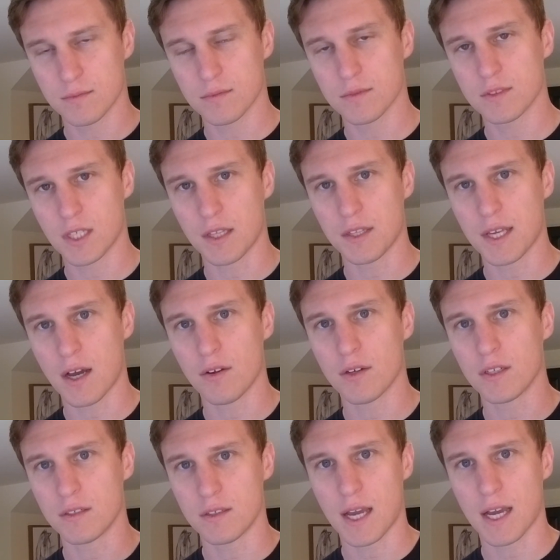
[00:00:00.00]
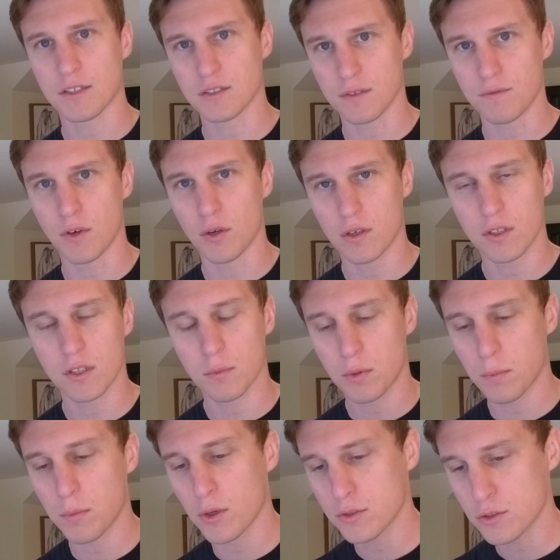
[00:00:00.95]
sent out and actually voted on the
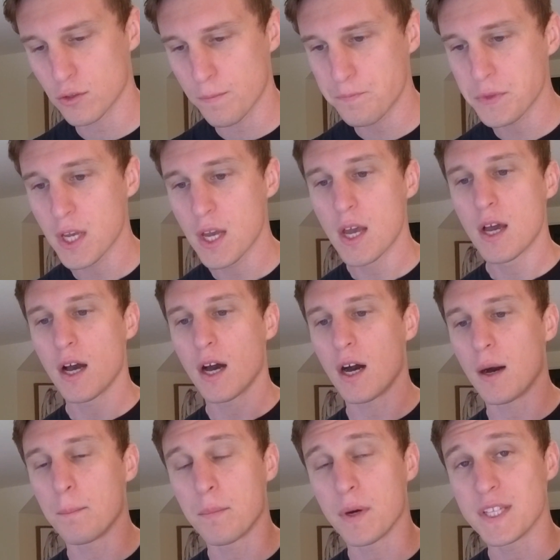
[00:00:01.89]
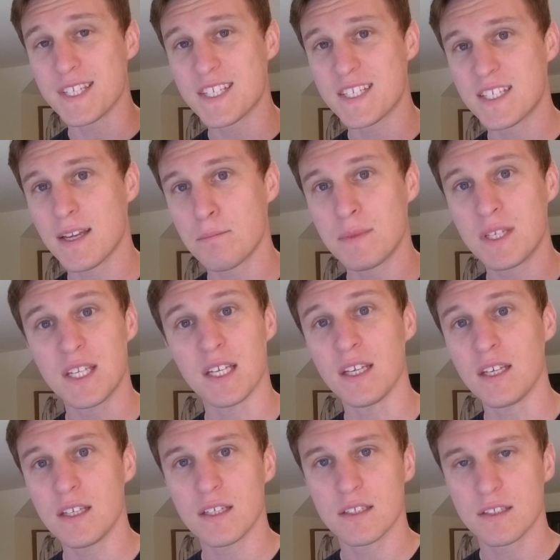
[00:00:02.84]
proposal. But
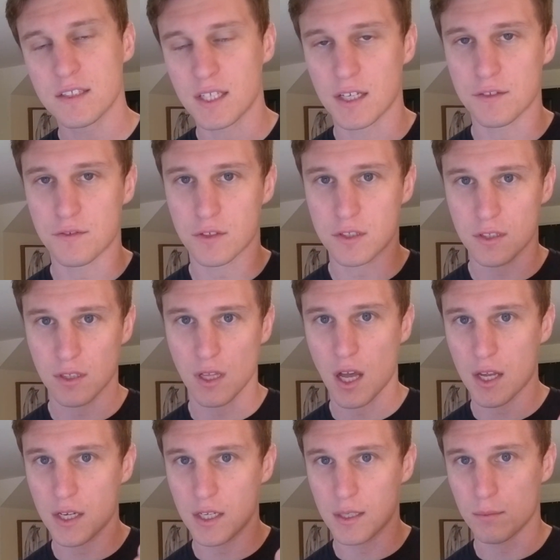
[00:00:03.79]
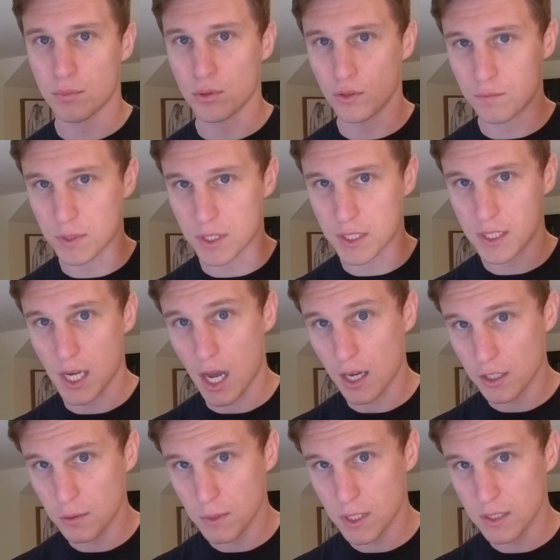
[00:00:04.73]
SIMD stands for Solana Improvement
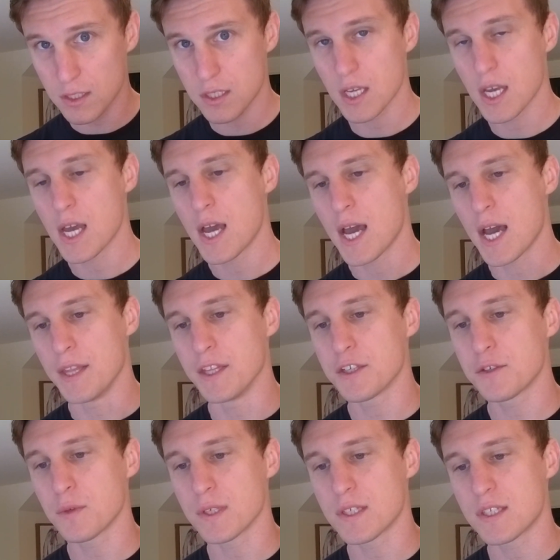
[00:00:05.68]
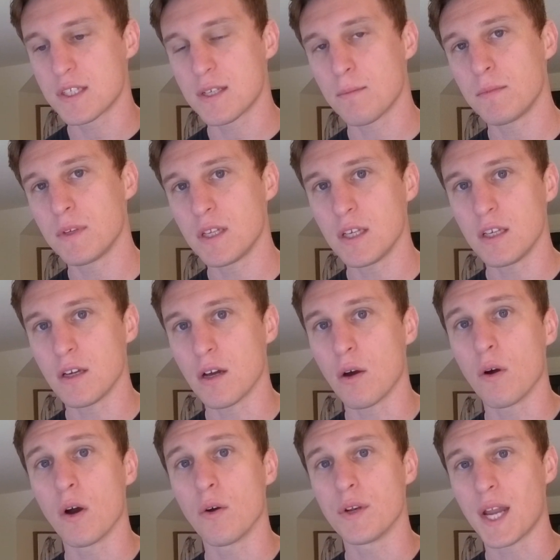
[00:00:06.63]
Documents, and this was
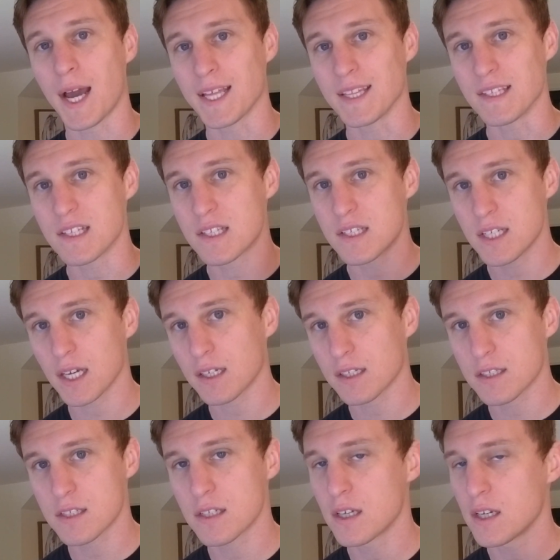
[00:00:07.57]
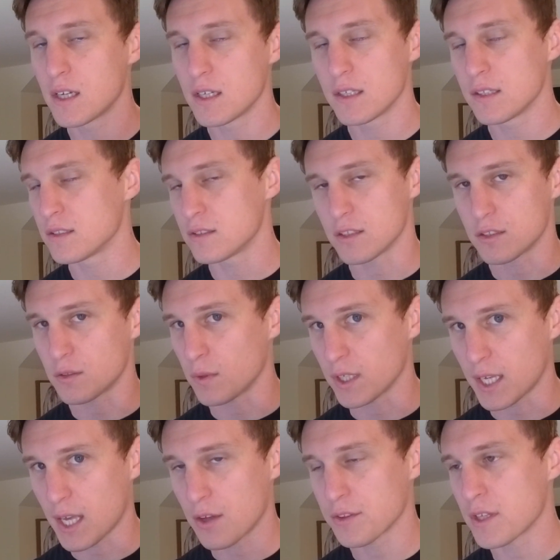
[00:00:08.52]
SIMD-0096, just the way
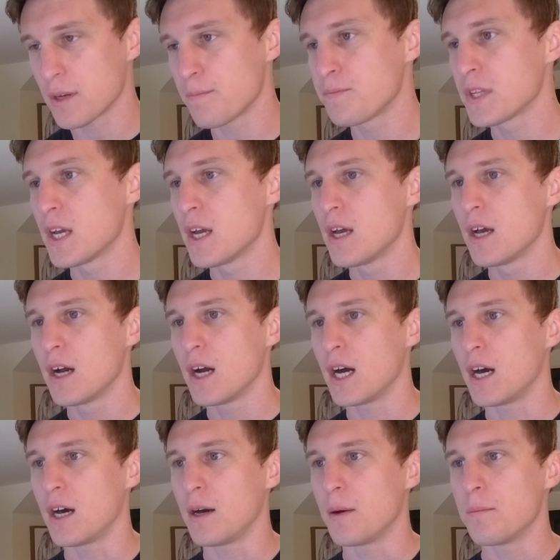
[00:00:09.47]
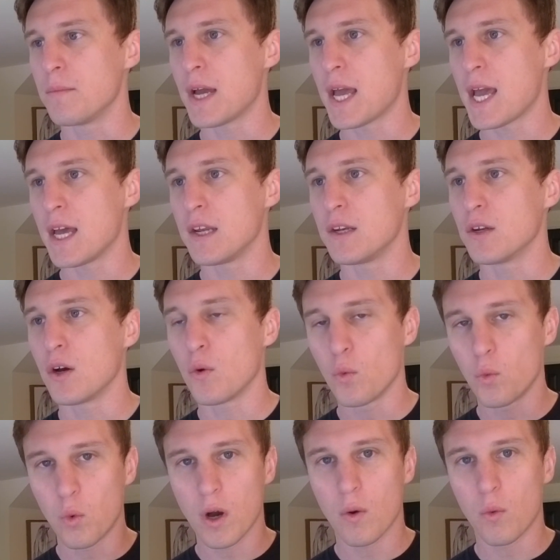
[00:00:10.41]
to count them. And
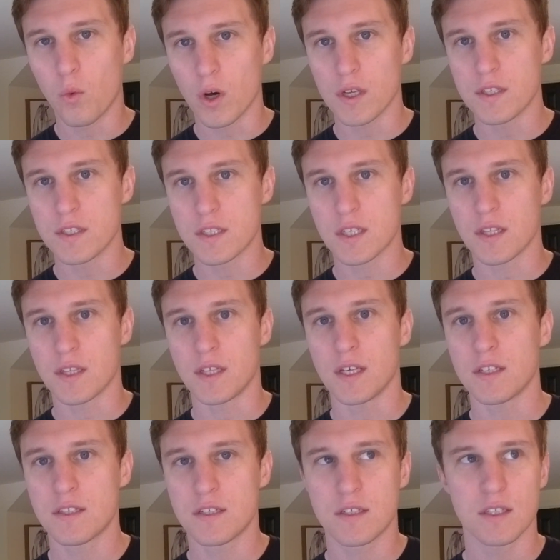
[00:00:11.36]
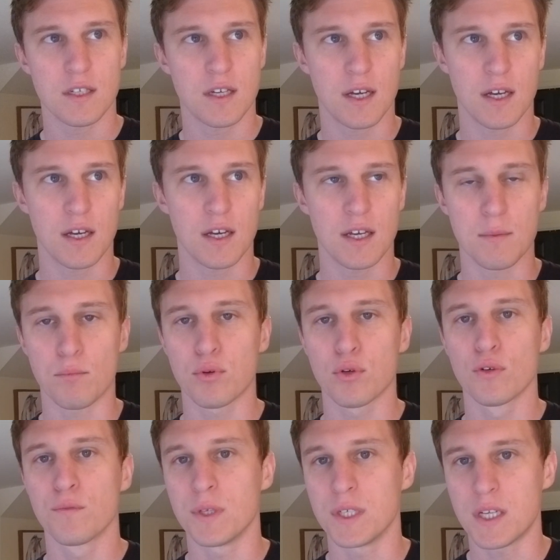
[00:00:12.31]
what was this
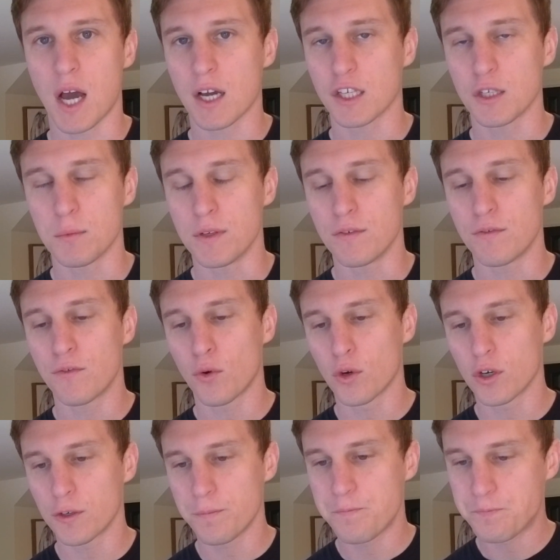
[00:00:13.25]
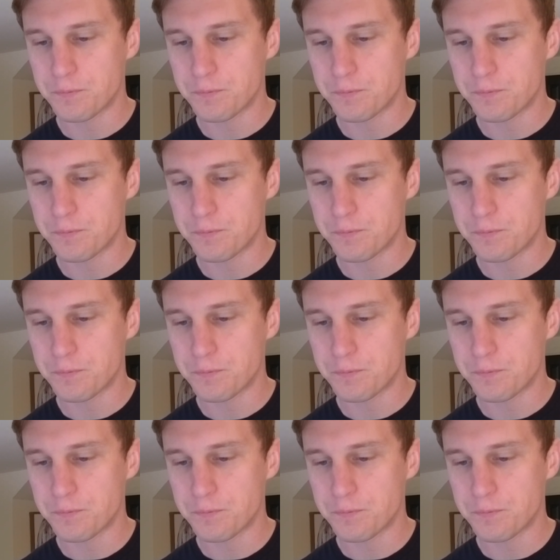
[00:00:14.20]
improvement document for?